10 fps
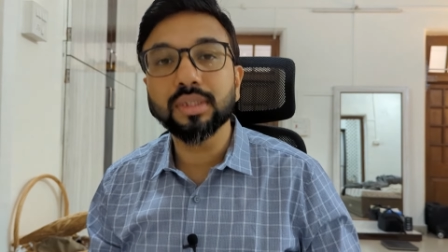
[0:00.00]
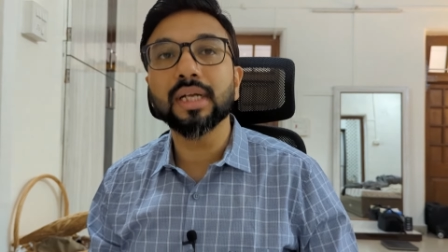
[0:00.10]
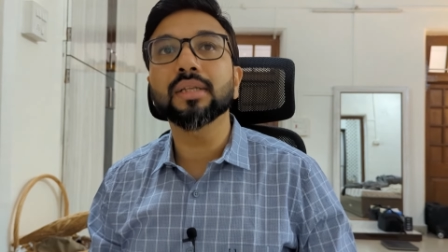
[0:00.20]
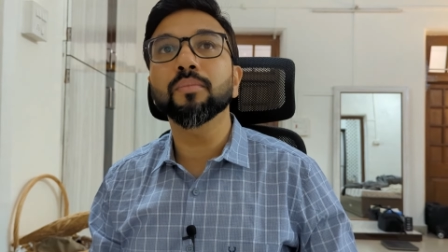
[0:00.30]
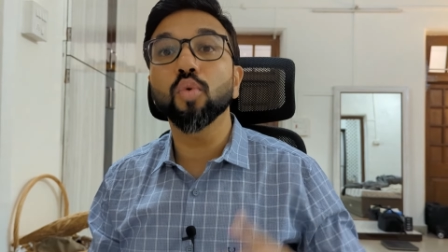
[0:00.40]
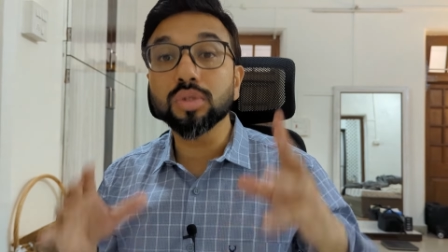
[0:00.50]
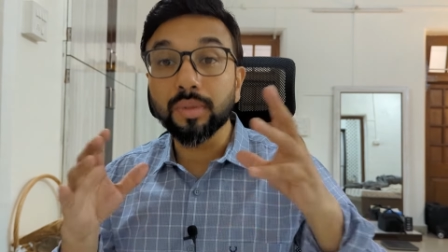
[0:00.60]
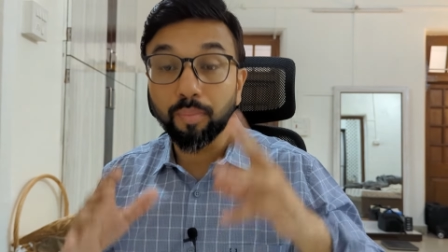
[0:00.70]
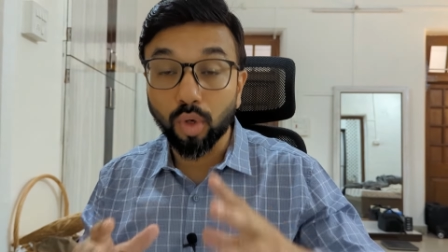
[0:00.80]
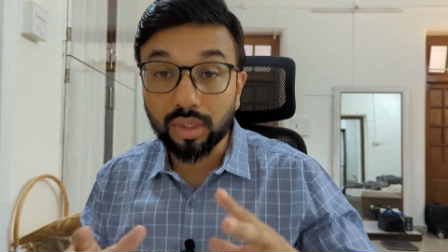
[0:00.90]
that the most
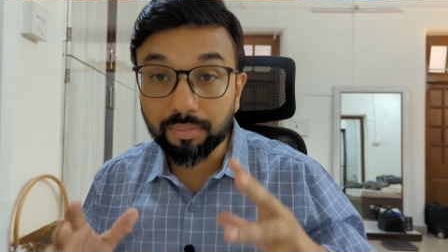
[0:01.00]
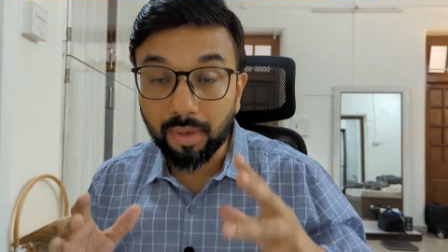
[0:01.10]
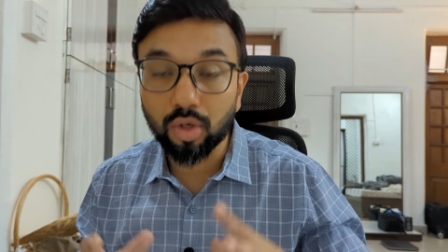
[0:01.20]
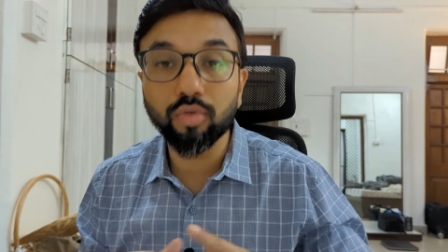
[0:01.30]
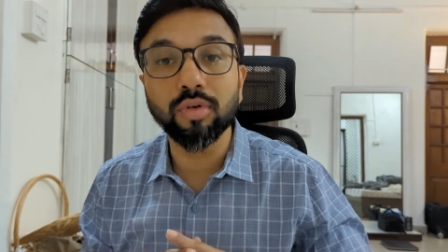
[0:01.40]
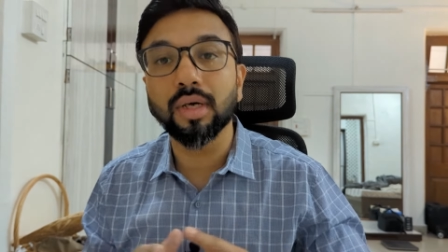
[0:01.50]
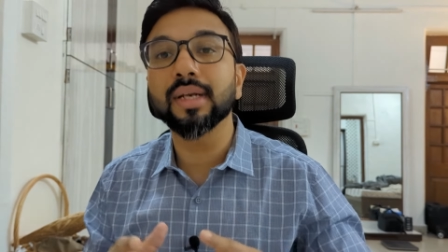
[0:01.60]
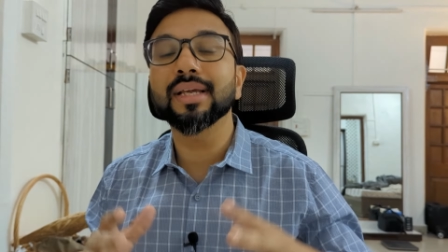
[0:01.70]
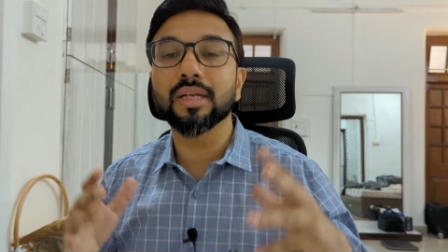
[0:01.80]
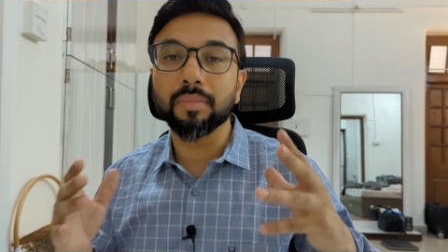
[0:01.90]
important part of
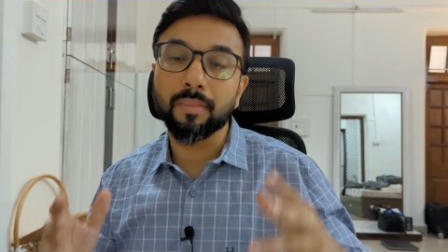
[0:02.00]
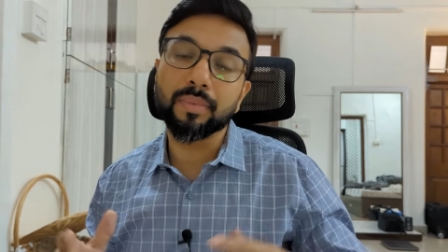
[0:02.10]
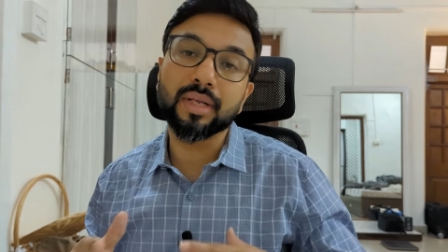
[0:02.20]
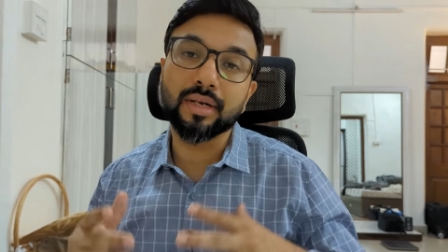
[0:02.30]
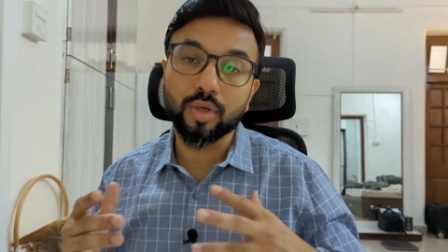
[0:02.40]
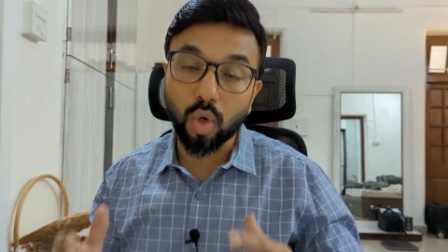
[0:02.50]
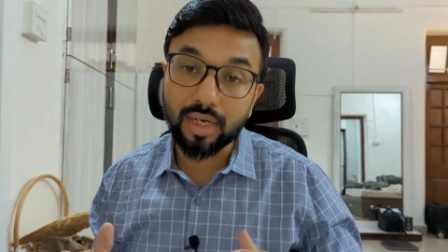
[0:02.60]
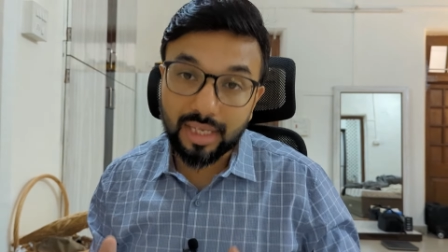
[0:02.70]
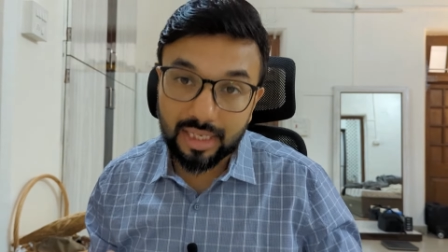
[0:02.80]
learning, remembering, recalling